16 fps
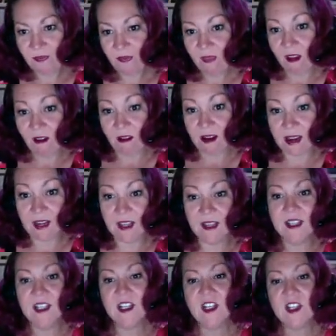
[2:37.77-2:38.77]
All right,
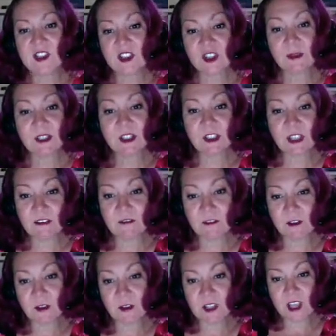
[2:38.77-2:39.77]
so you're going to be looking
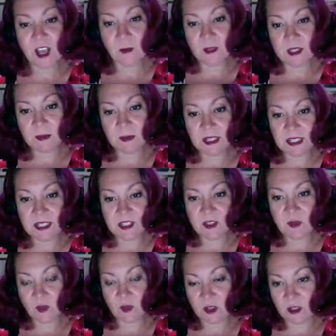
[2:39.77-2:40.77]
for those comma splices,
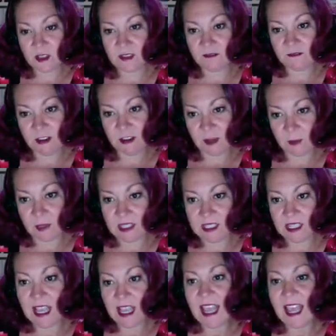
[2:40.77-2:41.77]
the run-ons and
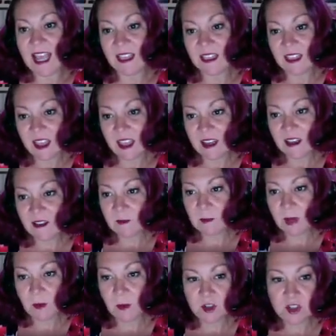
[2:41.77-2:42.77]
fragments, and then
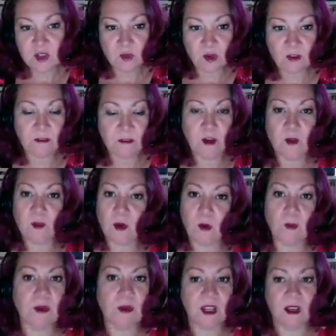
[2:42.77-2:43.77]
publish your work for an
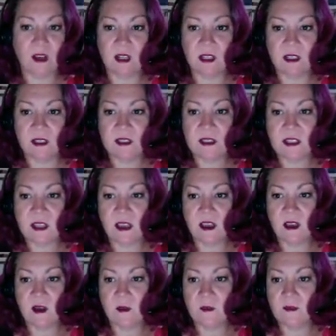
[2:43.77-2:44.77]
appropriate audience.
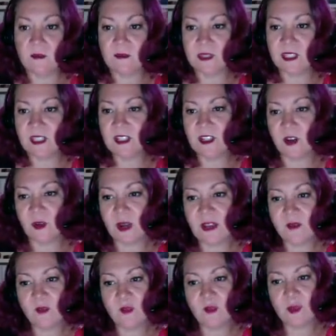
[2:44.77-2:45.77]
And
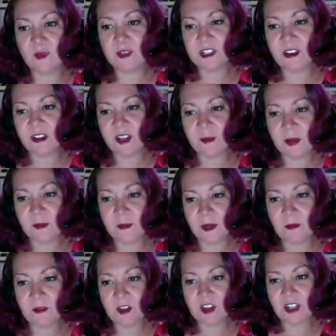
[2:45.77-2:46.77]
when we talk about
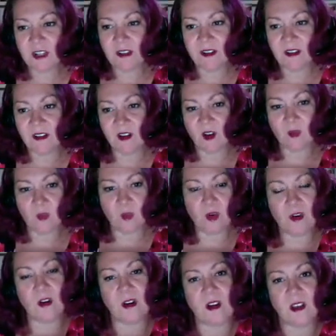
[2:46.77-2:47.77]
publishing our
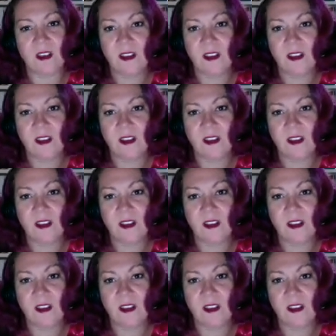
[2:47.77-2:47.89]
work,